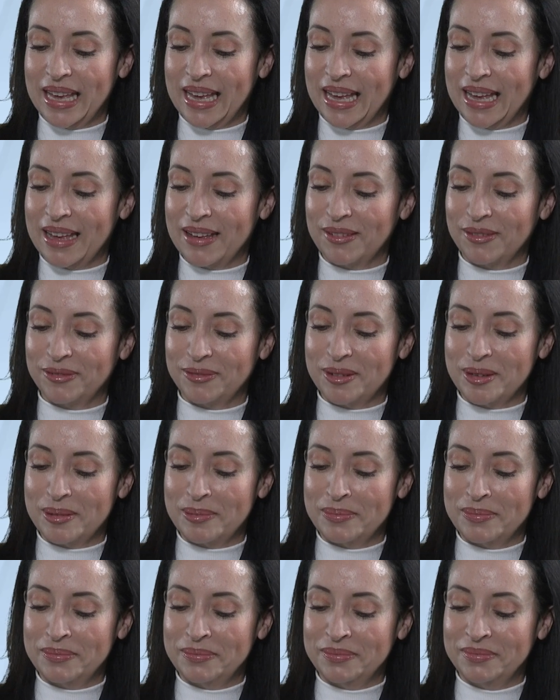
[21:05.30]
have
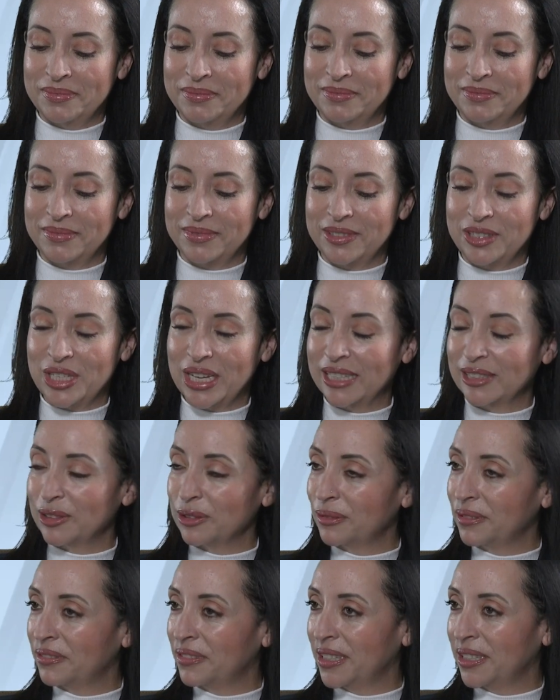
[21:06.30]
from
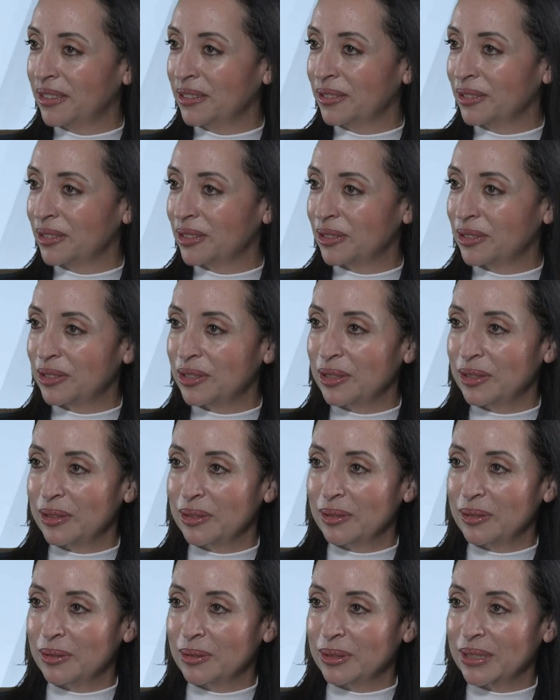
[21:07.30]
gender reveals
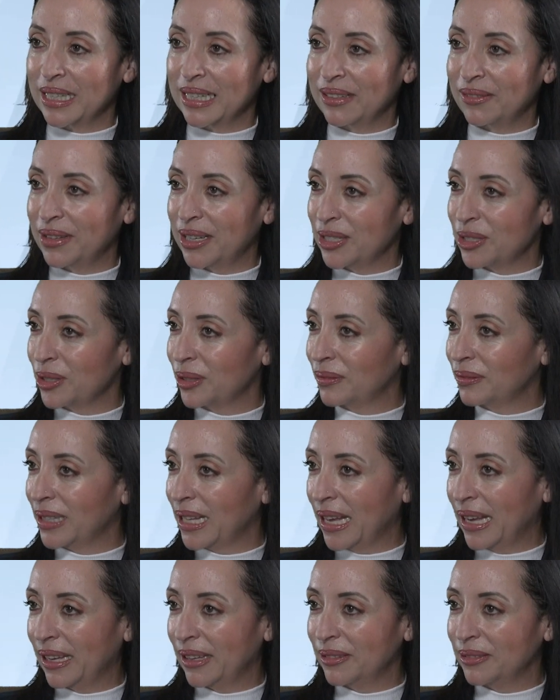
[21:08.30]
to celebration of
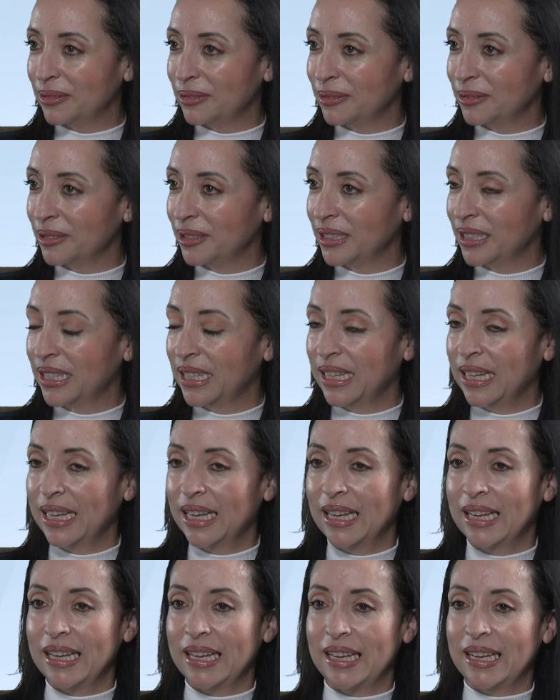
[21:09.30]
life
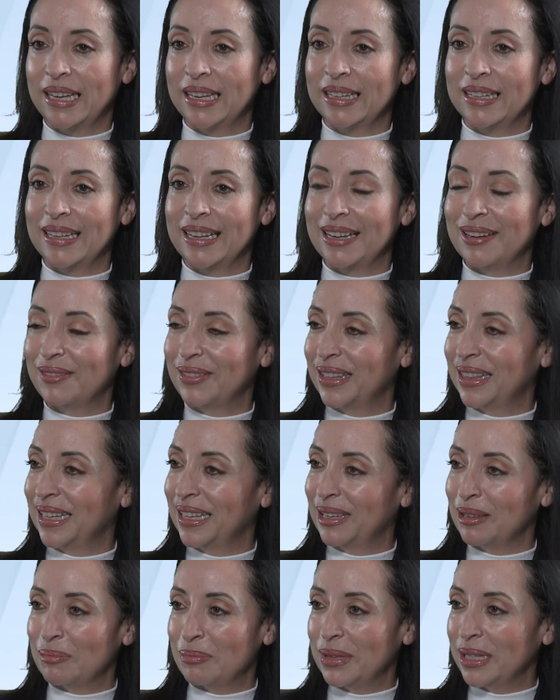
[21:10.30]
and
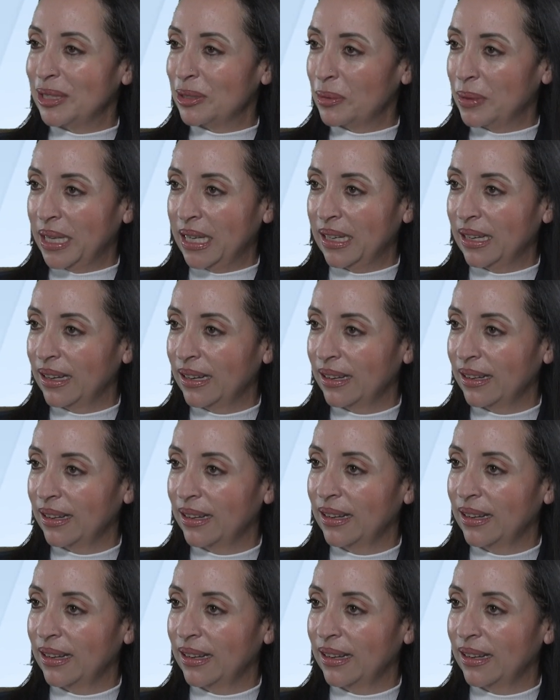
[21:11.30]
everything in between.